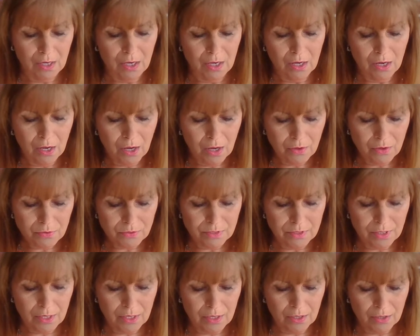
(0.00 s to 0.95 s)

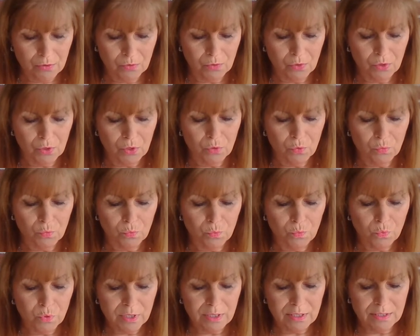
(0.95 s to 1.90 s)
Also,
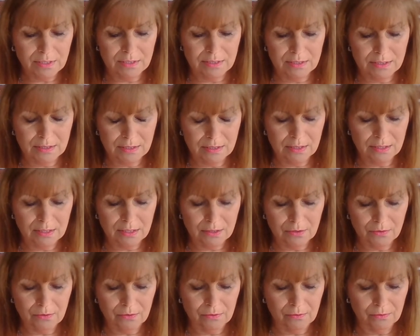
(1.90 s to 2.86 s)
we
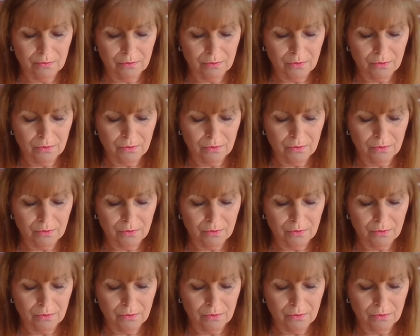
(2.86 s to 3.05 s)
still